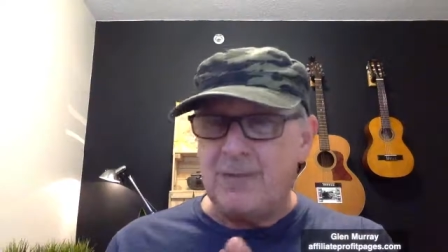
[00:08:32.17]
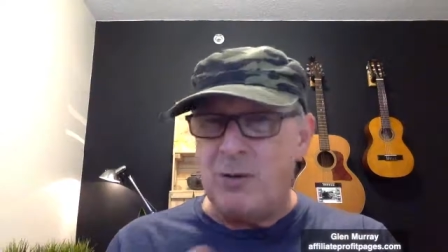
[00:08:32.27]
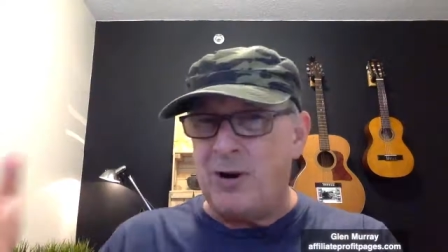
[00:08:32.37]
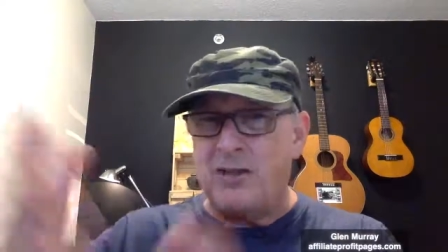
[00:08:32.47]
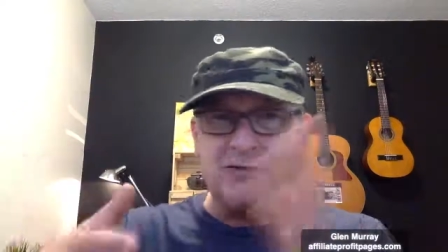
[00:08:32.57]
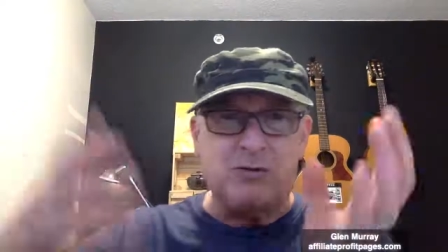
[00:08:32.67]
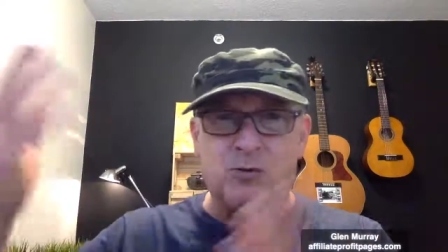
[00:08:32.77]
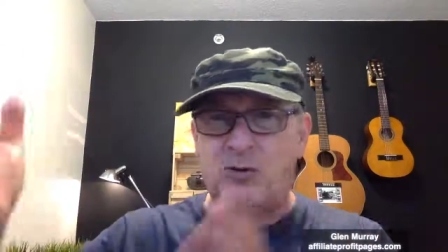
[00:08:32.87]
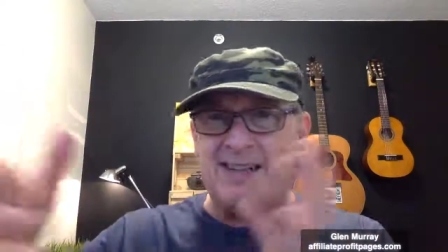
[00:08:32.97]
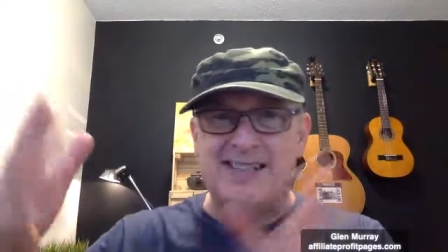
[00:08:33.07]
one of those
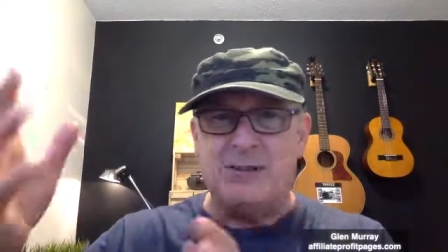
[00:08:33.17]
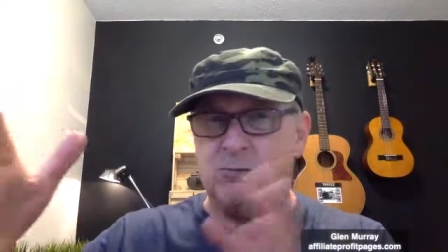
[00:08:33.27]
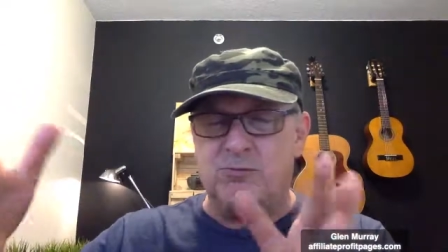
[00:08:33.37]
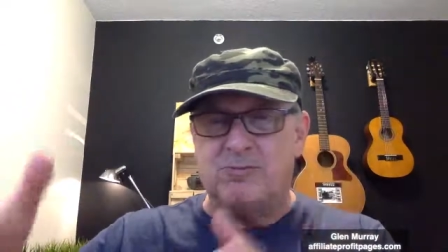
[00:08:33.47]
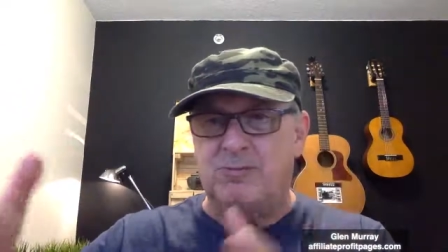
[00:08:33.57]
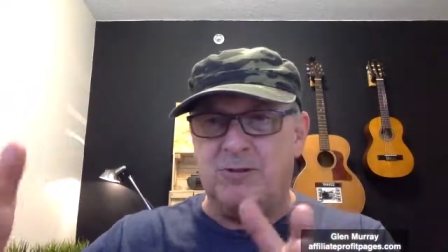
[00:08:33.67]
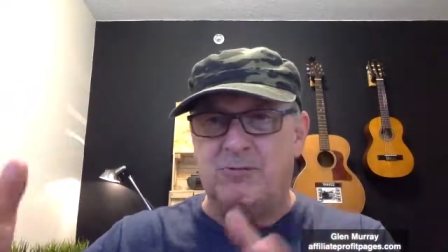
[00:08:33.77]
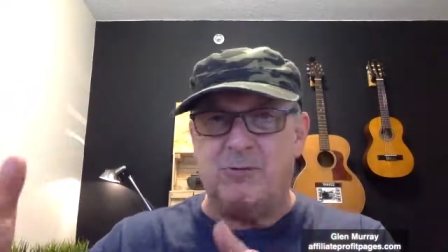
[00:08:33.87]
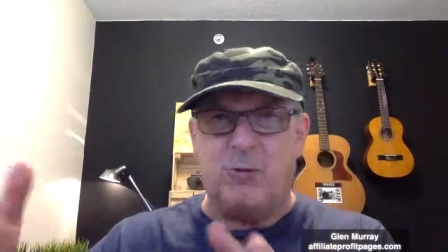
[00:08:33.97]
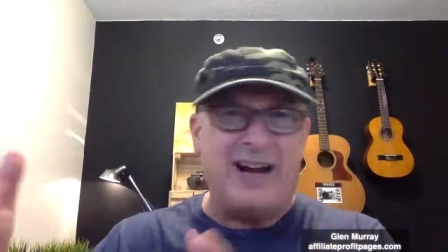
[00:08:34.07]
crazy
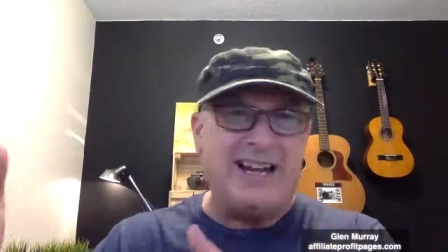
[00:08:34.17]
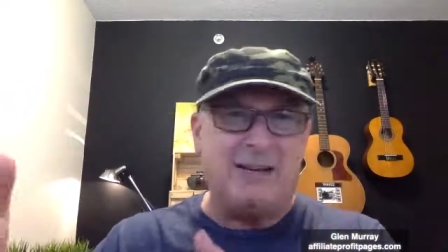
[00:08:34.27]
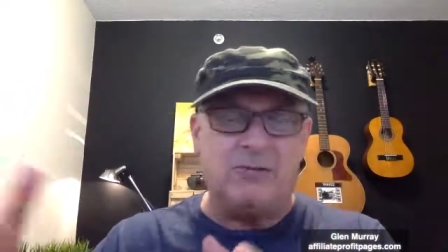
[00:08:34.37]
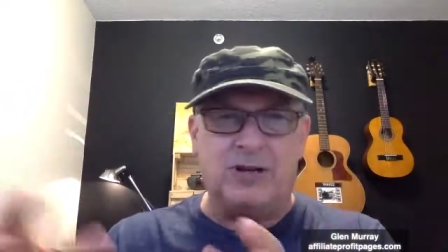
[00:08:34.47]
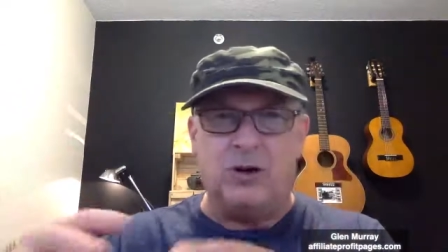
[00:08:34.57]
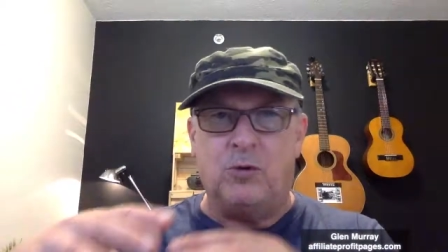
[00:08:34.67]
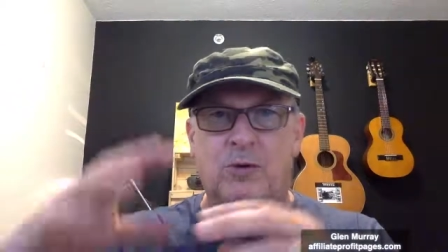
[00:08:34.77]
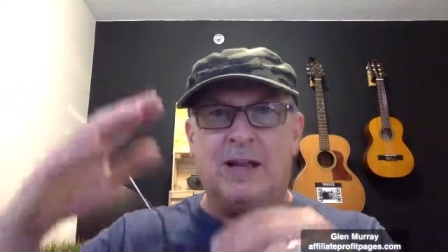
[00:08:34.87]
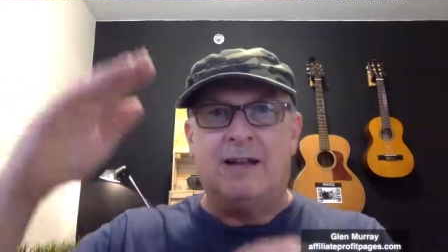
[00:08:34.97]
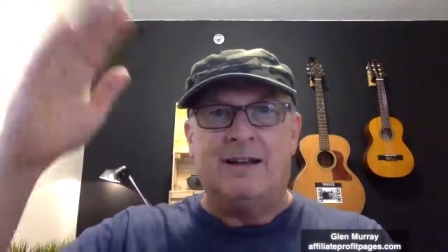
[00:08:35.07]
waiting, you know,